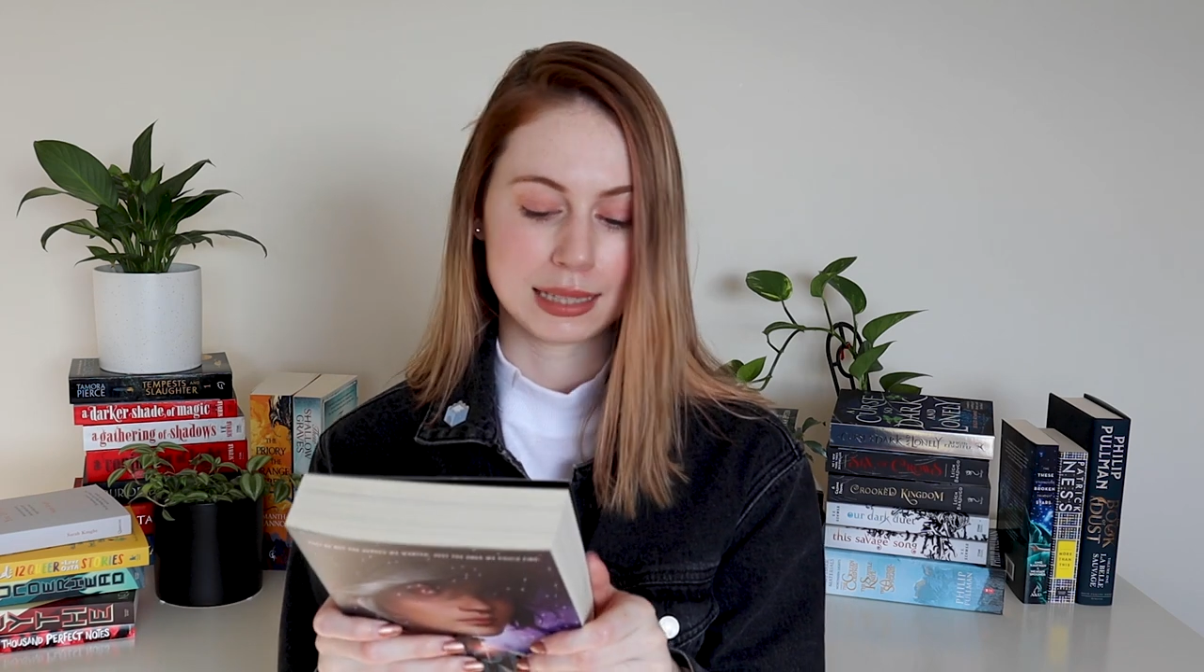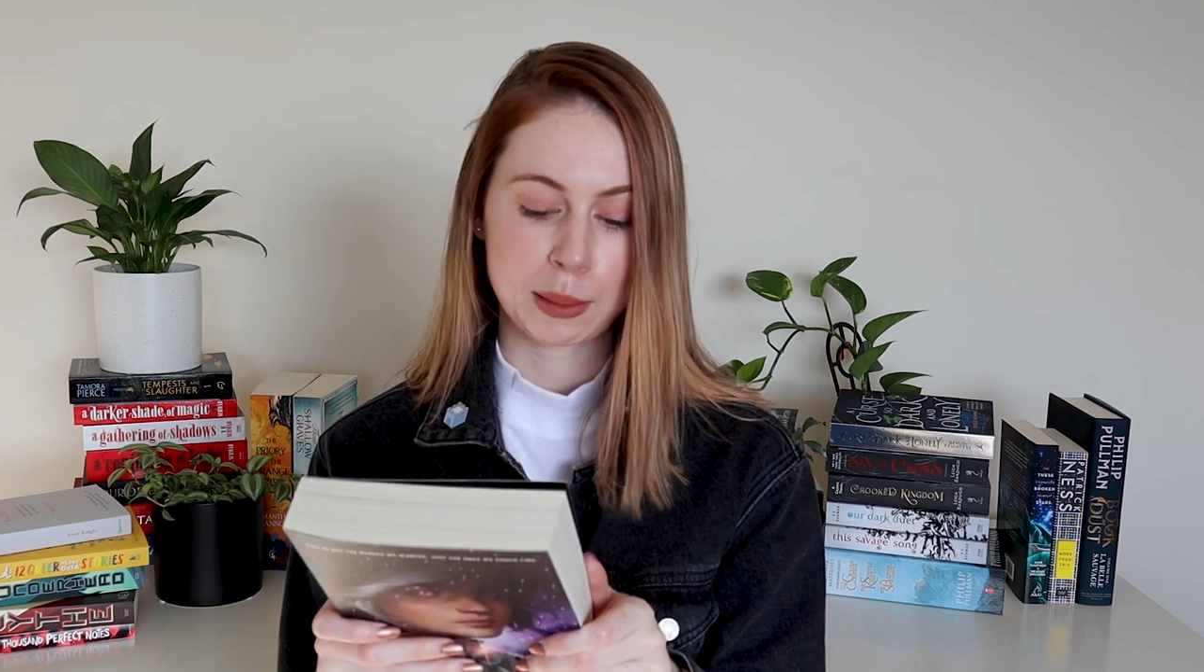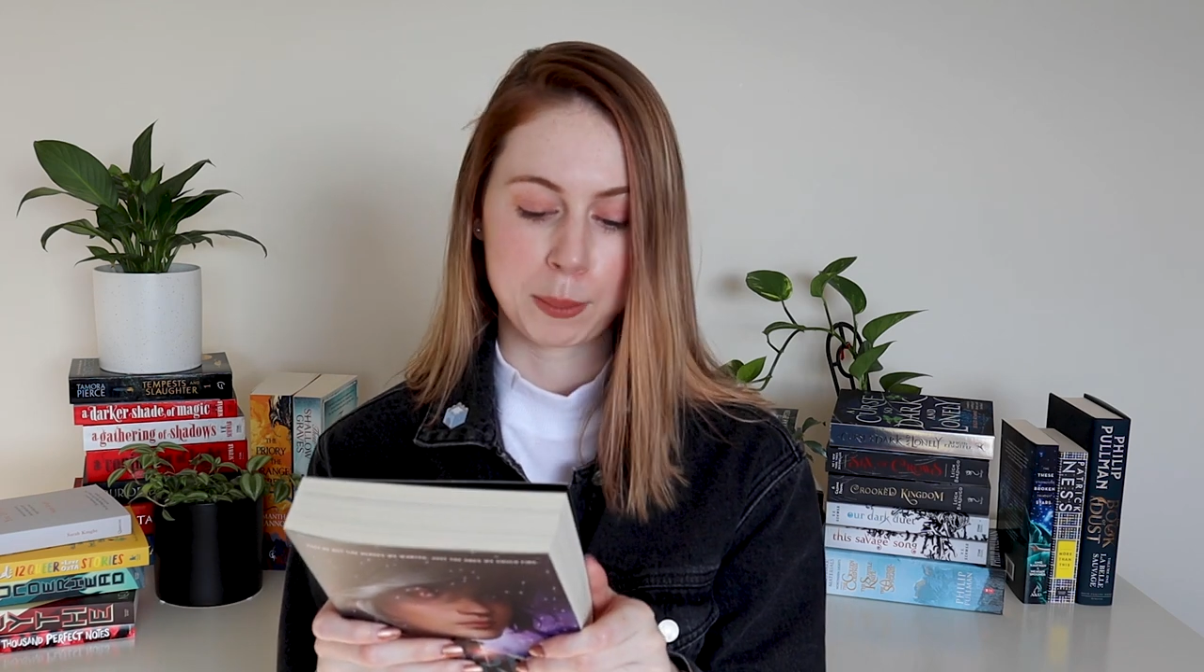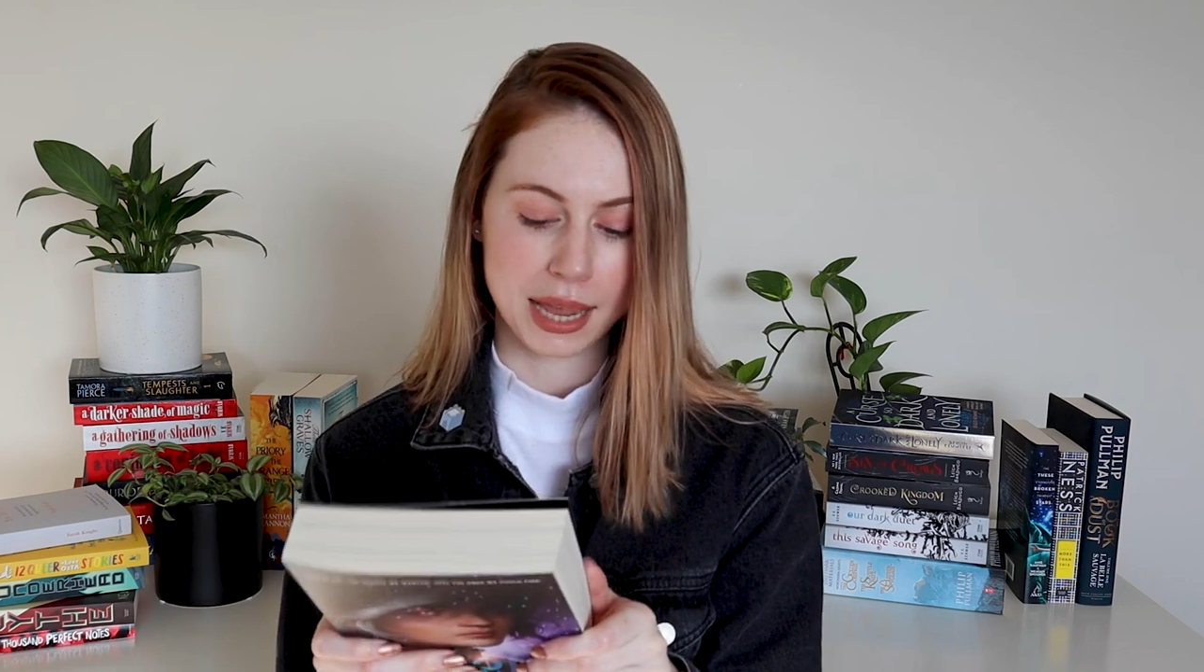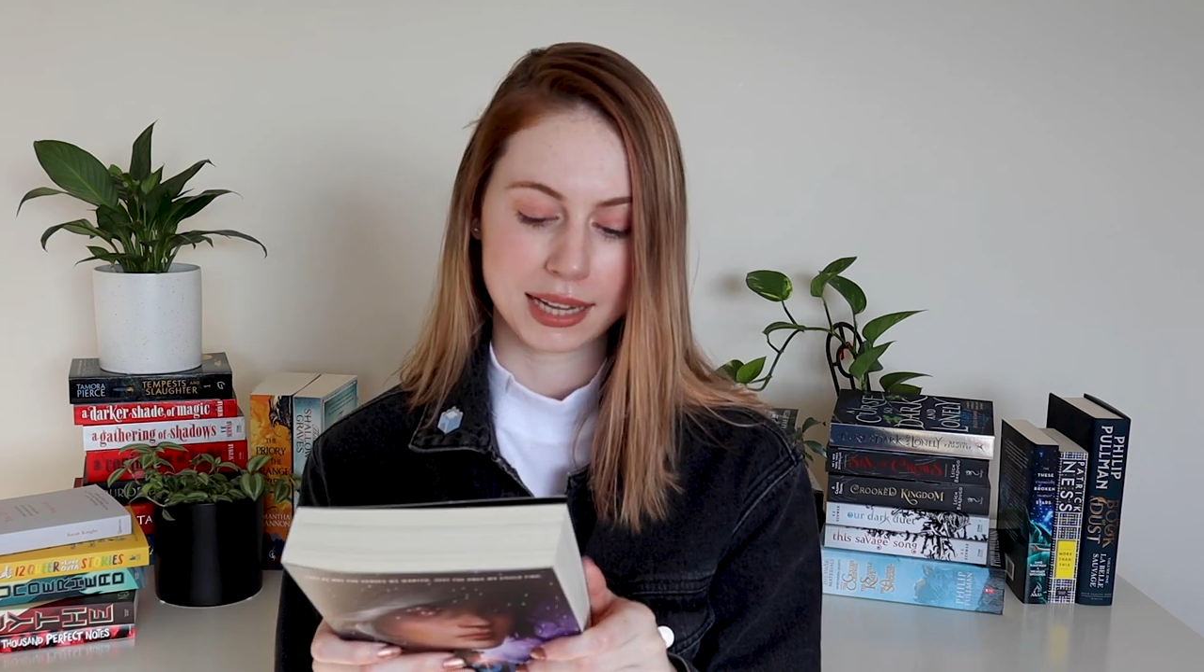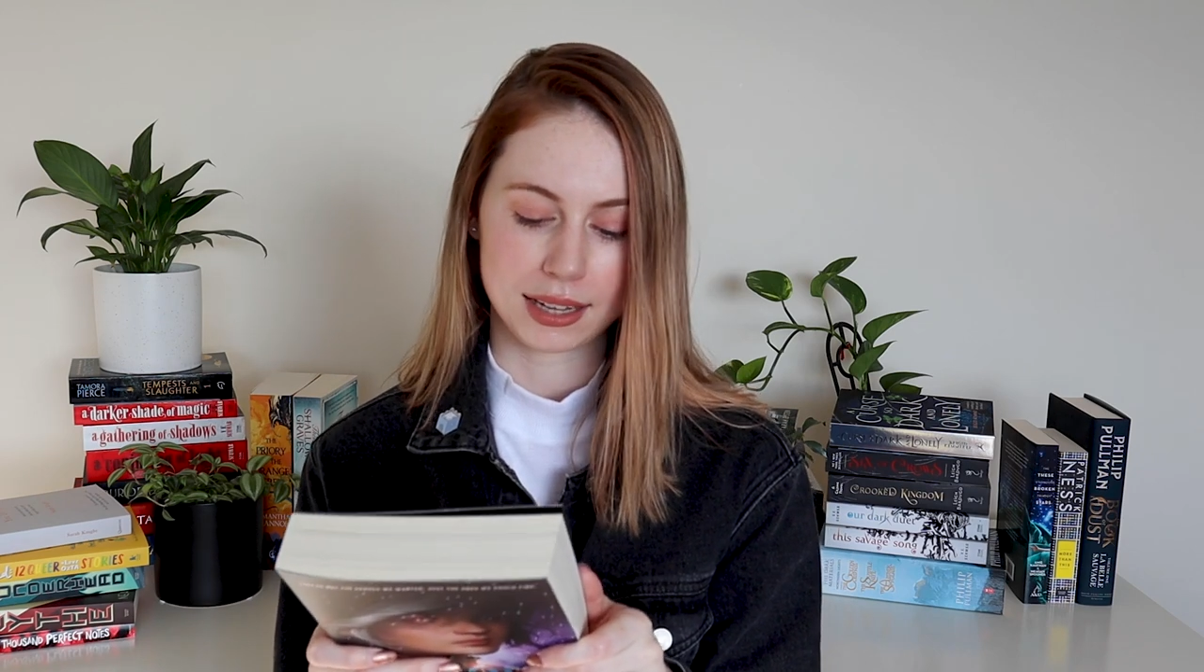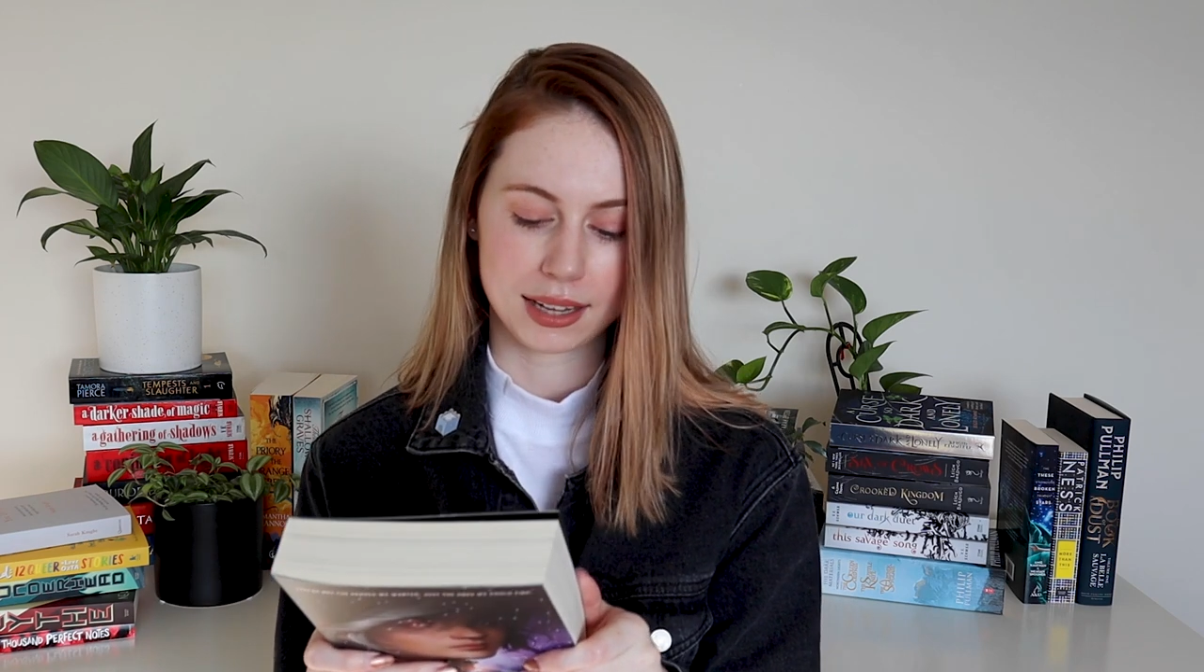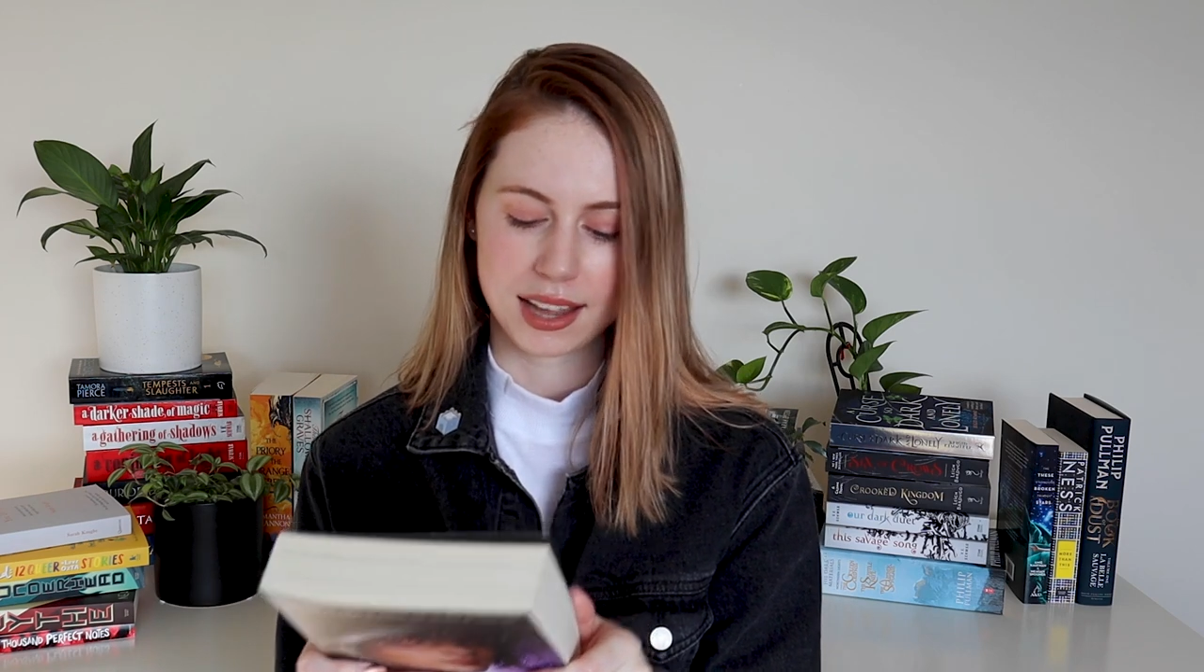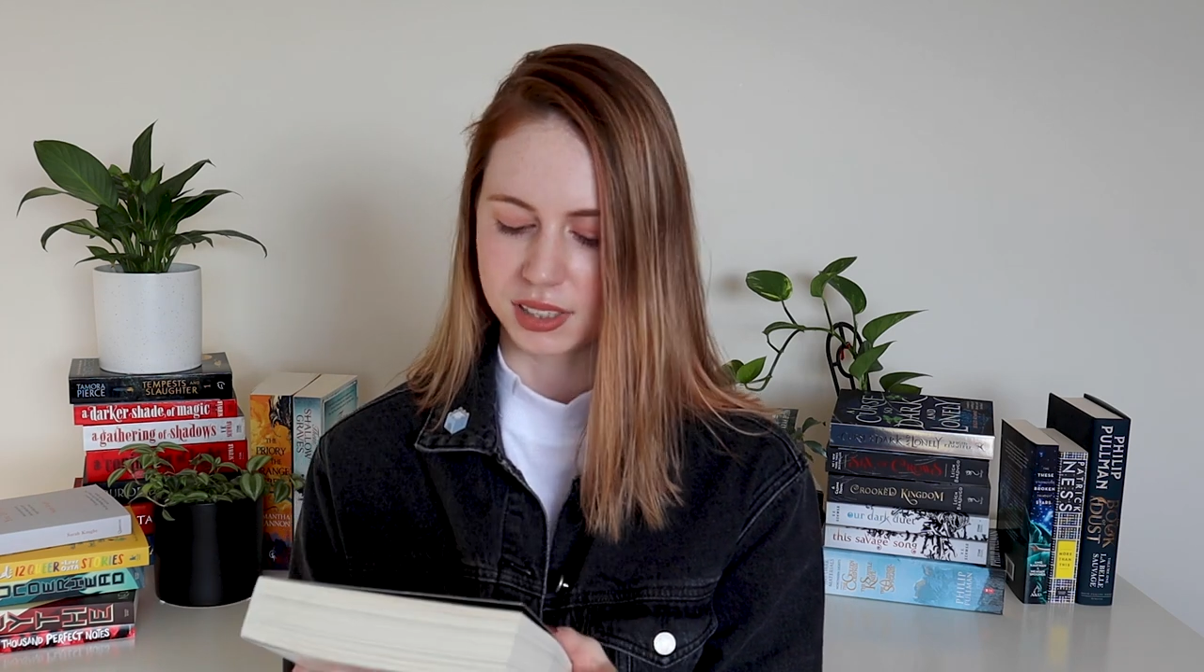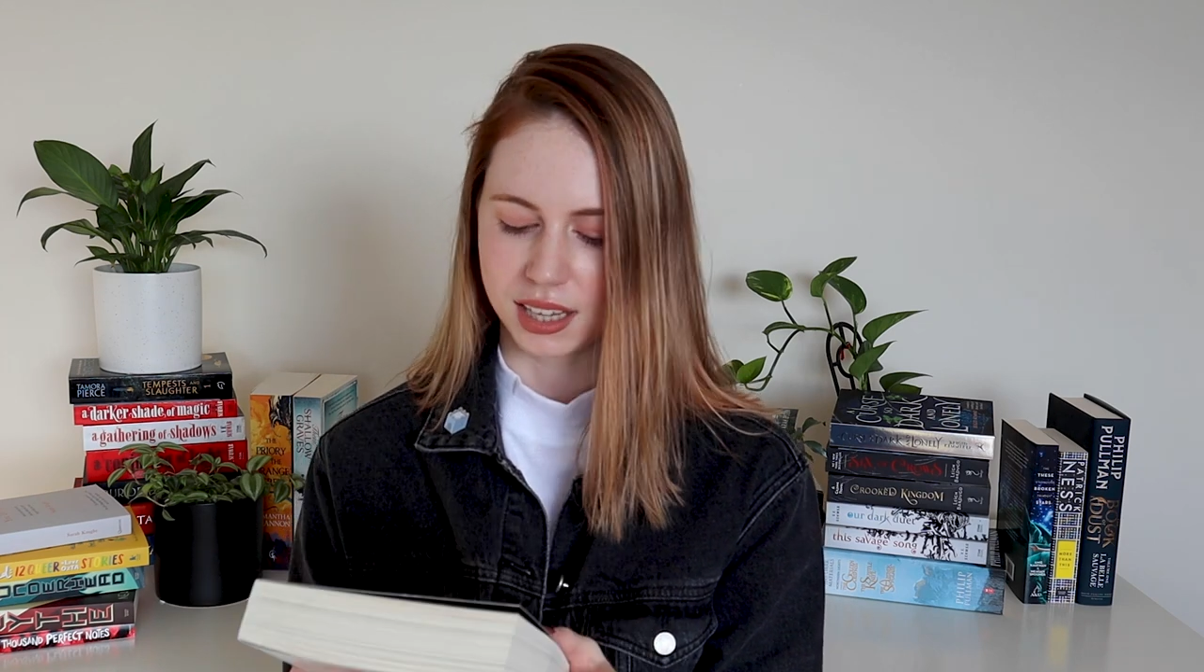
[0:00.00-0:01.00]
in the
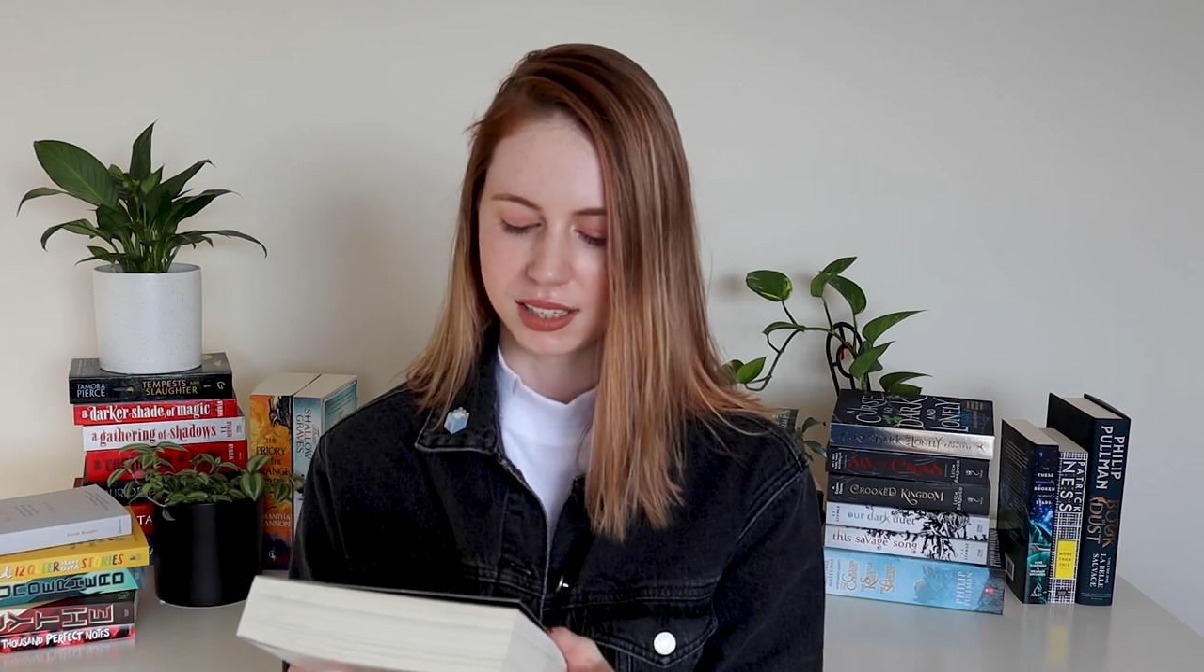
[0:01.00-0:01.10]
making,